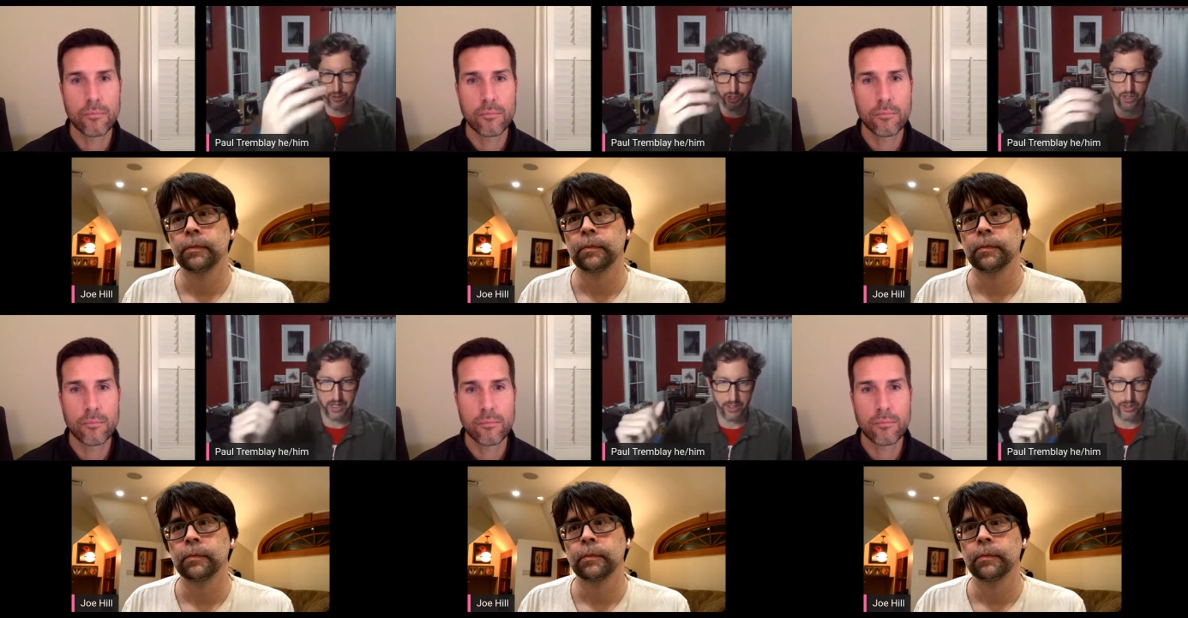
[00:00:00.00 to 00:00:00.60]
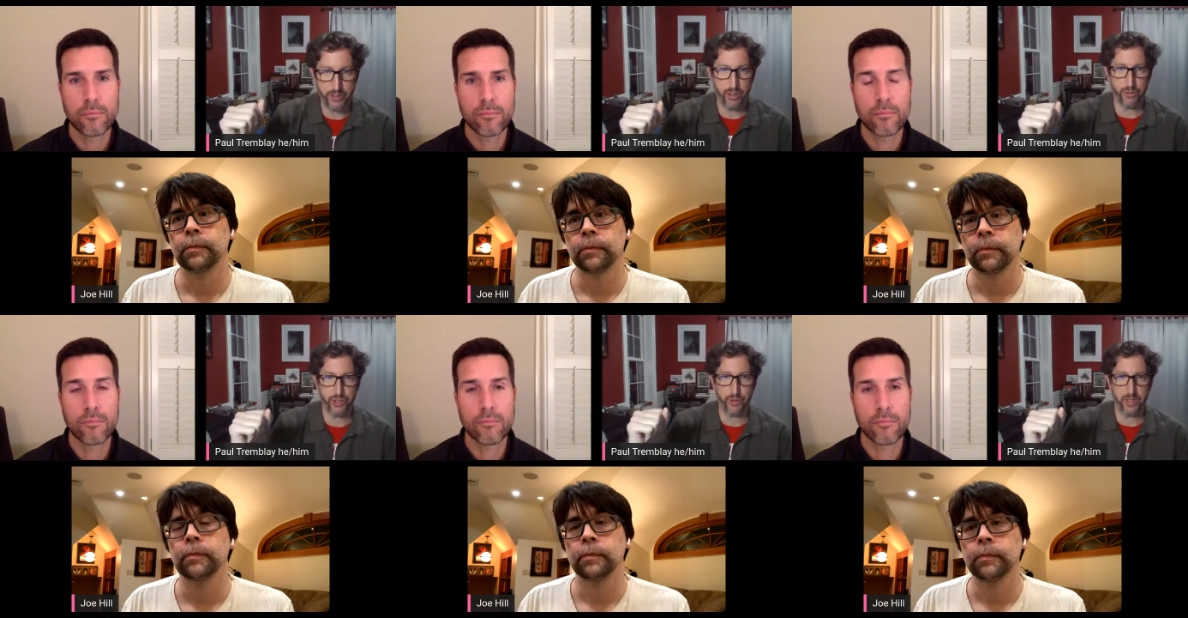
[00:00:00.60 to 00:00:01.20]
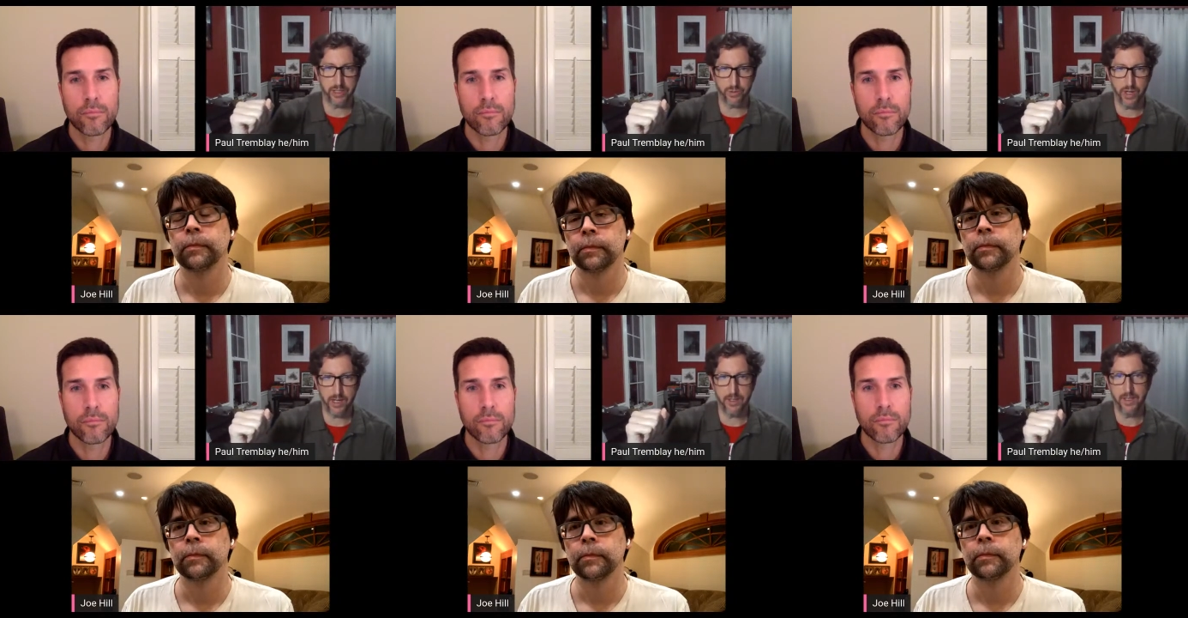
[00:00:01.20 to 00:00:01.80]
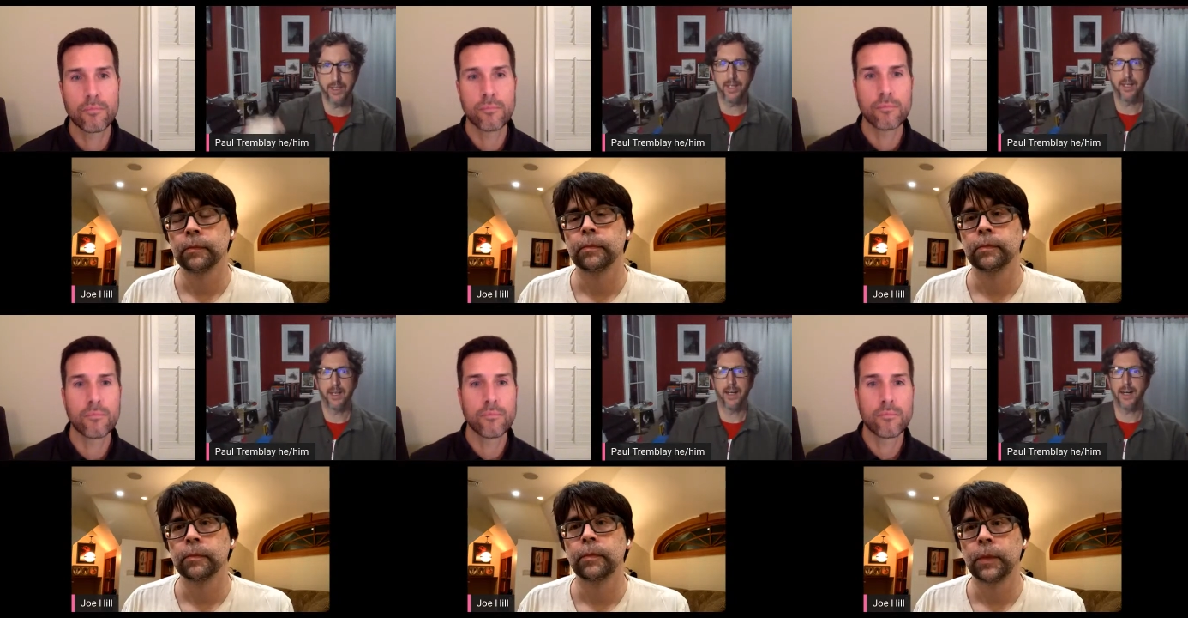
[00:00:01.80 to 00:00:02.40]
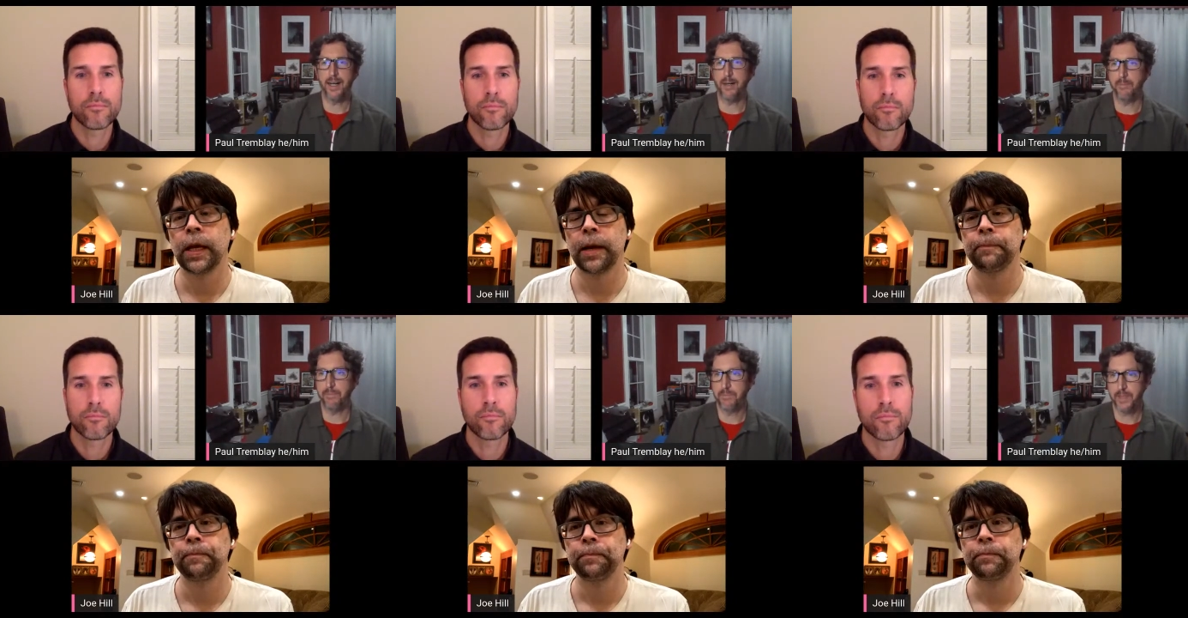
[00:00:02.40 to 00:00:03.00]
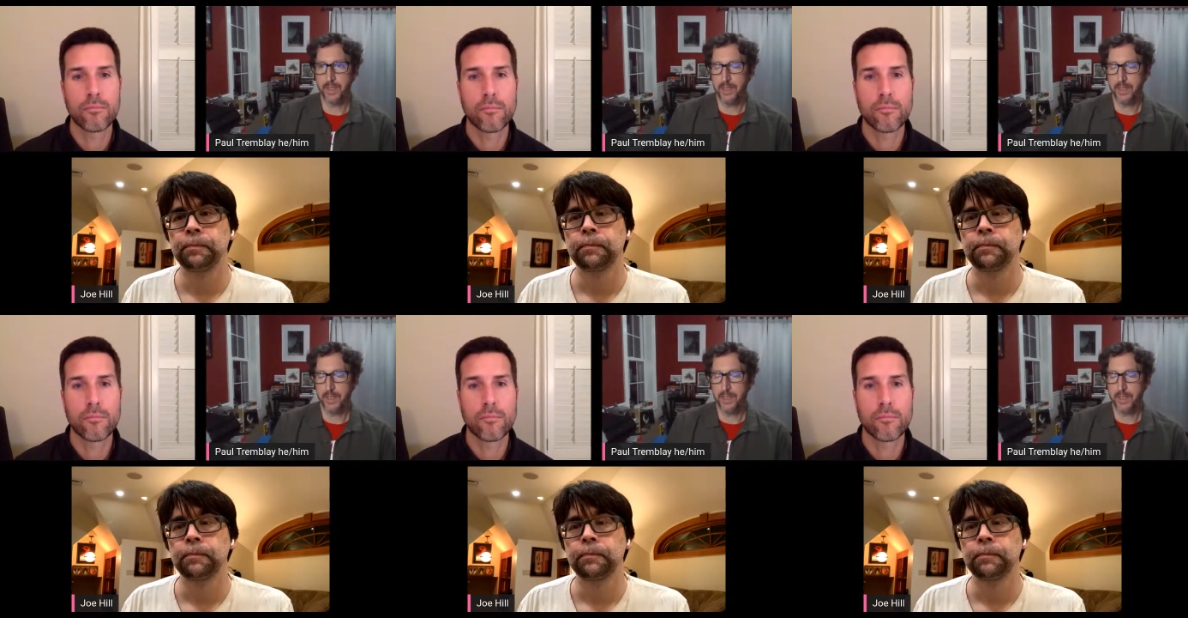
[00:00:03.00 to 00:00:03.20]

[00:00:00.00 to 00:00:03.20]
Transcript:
Speaker 1: now, Joe, I know you know Stewart as well um,